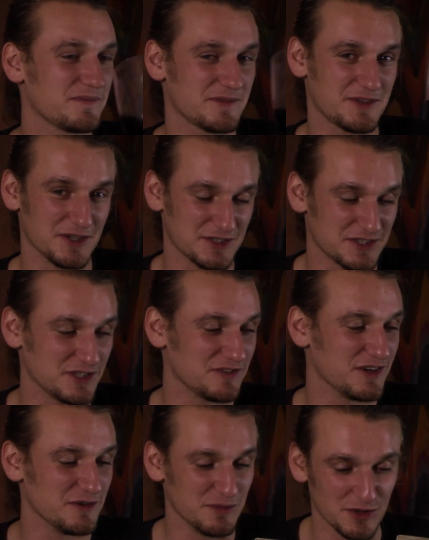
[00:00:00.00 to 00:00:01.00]

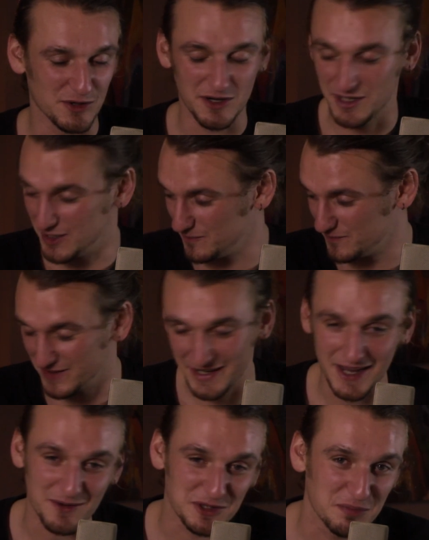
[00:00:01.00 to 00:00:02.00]

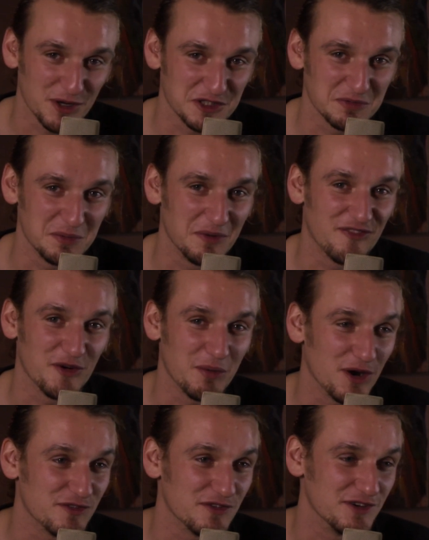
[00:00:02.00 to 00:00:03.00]
It was supposed to be for
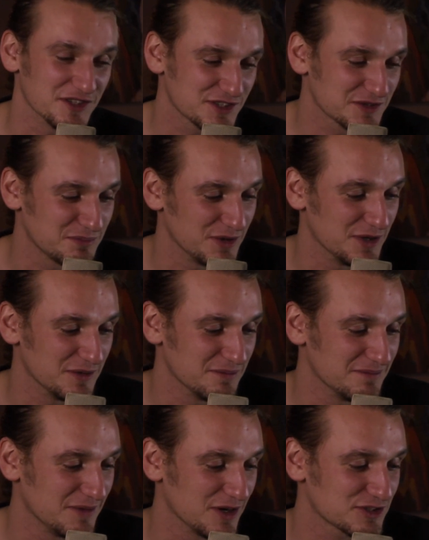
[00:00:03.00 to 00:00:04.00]
both of us, but
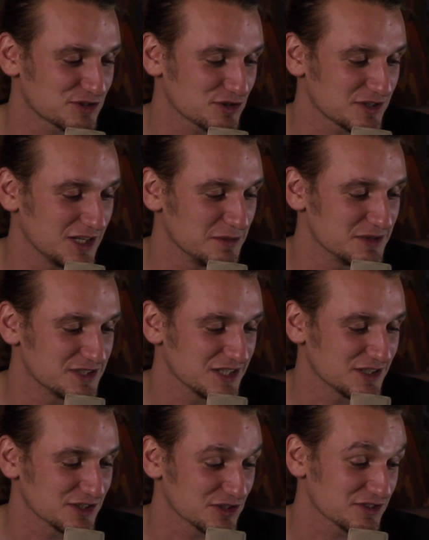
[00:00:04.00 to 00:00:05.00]
Mark's took the liberty
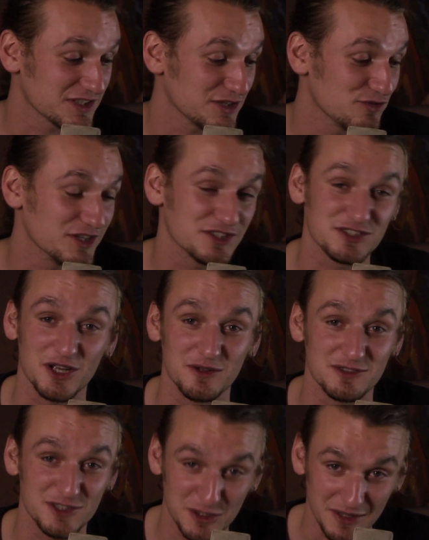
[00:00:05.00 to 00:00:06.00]
because obviously Reese is going
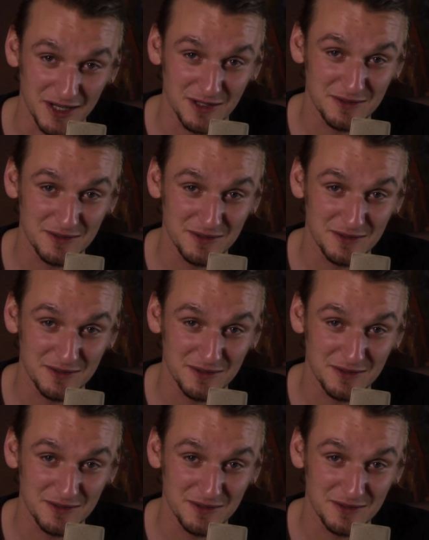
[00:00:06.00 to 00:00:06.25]
sober now.